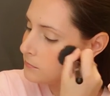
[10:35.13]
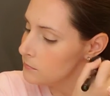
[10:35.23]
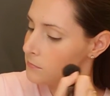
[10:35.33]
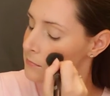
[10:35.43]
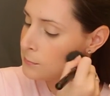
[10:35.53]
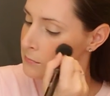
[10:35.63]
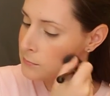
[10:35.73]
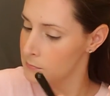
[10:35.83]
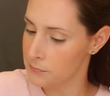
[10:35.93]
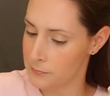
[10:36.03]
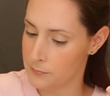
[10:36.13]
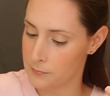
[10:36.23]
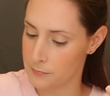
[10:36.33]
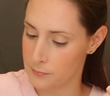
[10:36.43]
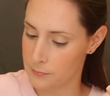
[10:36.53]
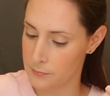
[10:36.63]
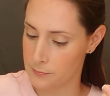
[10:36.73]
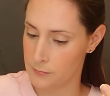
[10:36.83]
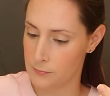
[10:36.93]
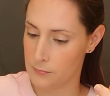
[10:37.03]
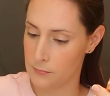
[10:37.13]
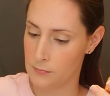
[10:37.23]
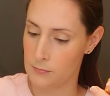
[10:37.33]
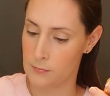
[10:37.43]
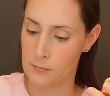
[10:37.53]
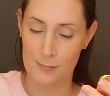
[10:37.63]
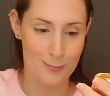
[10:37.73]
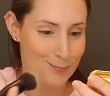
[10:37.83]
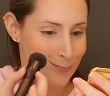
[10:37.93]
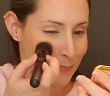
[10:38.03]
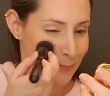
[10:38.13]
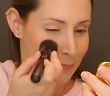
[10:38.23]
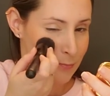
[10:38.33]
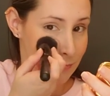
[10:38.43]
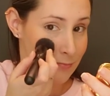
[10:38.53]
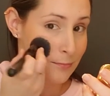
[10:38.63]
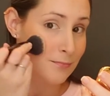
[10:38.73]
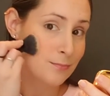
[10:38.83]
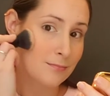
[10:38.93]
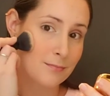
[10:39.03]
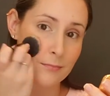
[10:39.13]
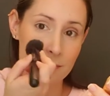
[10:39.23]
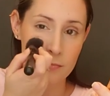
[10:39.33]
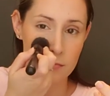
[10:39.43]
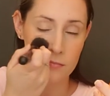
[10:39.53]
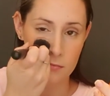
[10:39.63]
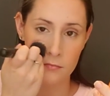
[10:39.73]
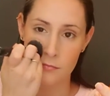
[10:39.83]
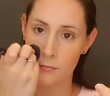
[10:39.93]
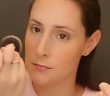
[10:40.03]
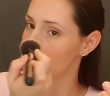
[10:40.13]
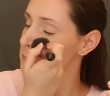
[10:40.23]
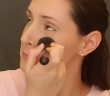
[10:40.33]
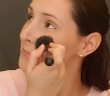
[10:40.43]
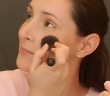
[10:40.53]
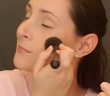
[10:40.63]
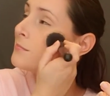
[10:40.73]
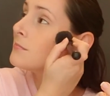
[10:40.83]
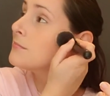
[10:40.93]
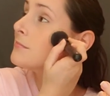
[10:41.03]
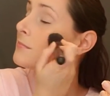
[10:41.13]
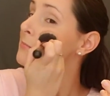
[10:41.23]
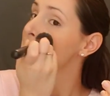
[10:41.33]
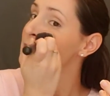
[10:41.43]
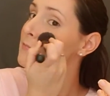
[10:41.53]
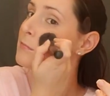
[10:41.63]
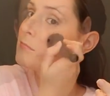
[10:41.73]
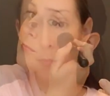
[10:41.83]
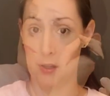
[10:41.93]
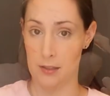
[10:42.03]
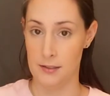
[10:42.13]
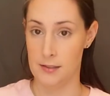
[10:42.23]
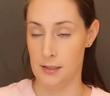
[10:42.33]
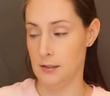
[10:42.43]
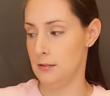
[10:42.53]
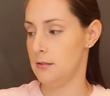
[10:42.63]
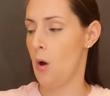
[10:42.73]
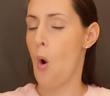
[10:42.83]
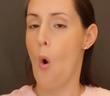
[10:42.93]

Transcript: It alerts and ignites us. And when we work in fear, we can't work to the best of our abilities.